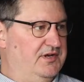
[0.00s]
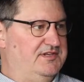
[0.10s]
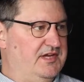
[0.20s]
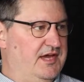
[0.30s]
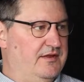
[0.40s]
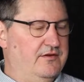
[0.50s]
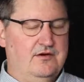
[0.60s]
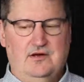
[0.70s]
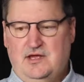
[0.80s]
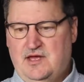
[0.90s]
it
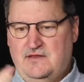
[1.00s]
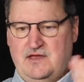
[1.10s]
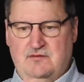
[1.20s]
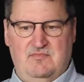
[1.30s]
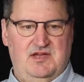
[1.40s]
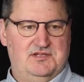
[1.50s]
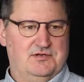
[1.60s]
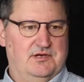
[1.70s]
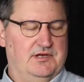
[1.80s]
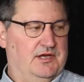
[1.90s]
together and then
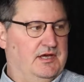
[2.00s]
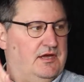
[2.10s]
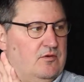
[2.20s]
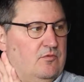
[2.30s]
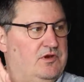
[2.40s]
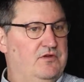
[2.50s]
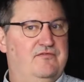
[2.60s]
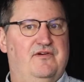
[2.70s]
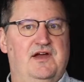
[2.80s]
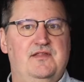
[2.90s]
measure it. When you
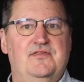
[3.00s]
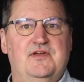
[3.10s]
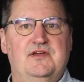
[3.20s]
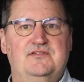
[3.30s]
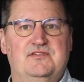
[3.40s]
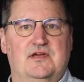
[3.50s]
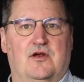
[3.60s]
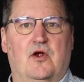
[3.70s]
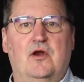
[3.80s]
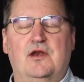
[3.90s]
find things
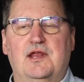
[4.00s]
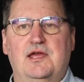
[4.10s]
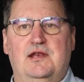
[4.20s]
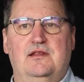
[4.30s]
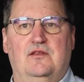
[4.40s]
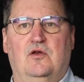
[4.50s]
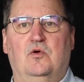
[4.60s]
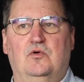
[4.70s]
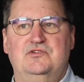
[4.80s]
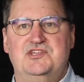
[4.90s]
that aren't hitting the
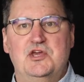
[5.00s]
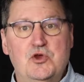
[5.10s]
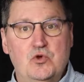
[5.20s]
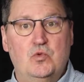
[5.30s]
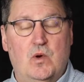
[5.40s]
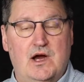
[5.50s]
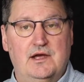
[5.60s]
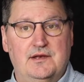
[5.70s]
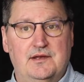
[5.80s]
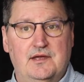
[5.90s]
goals you
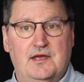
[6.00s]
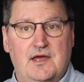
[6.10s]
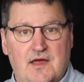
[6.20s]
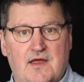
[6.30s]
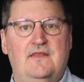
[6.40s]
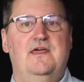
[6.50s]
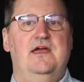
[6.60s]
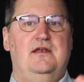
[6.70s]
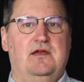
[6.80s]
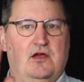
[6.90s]
want,
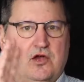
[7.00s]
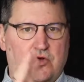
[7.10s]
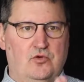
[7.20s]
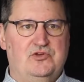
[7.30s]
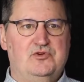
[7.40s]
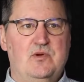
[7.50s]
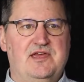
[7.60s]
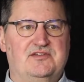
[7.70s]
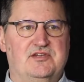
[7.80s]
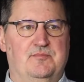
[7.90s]
then go
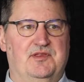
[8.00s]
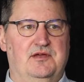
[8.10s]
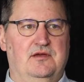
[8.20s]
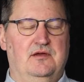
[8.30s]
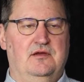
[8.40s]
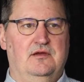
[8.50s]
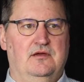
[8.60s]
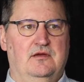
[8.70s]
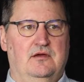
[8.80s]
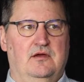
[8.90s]
tweak something.
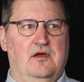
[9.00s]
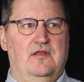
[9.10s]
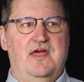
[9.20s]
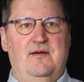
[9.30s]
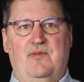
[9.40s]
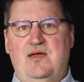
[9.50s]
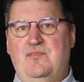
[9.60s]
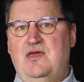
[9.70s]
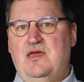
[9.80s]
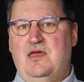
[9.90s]
That might
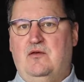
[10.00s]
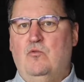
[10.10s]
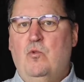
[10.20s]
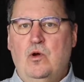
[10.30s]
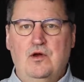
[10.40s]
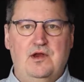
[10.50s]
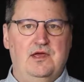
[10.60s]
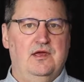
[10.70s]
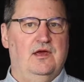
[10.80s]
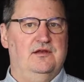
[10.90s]
be
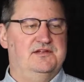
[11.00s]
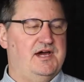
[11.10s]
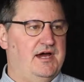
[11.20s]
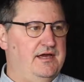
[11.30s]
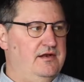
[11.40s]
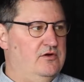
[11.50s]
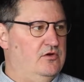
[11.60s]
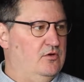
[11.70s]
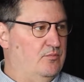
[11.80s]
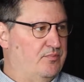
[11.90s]
wording,
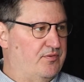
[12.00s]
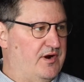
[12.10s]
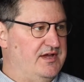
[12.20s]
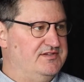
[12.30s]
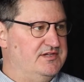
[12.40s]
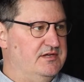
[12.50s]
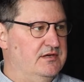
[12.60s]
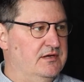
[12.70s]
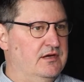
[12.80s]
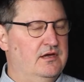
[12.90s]
title,
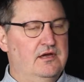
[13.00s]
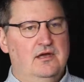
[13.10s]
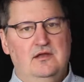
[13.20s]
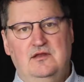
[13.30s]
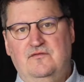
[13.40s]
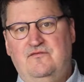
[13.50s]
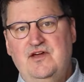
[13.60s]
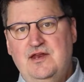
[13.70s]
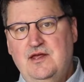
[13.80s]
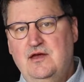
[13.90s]
pricing, the
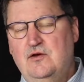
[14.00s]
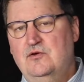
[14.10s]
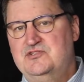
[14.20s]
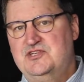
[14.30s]
video,